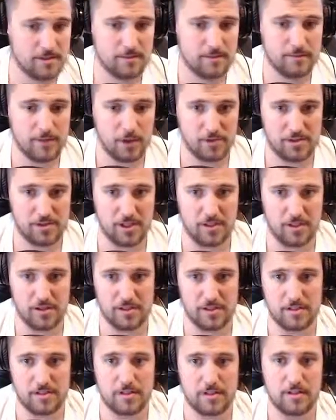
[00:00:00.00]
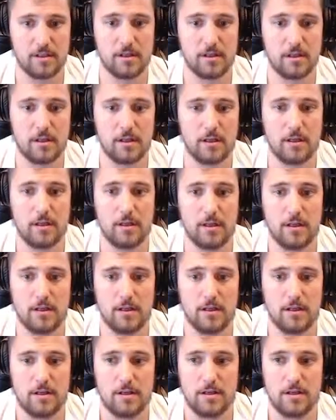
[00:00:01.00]
No secrets.
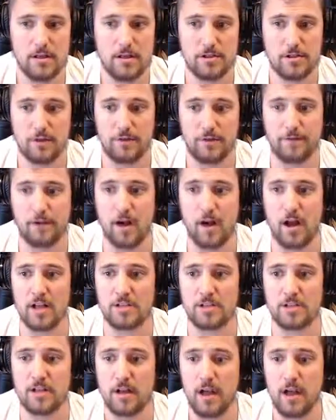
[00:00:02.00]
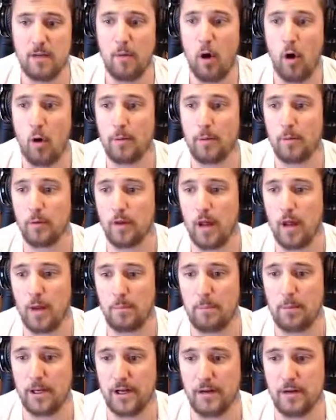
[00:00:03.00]
So the frost, I'm hoping will help
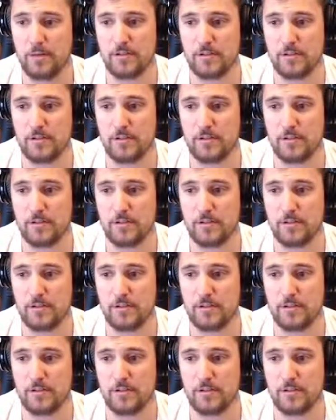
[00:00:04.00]
put out some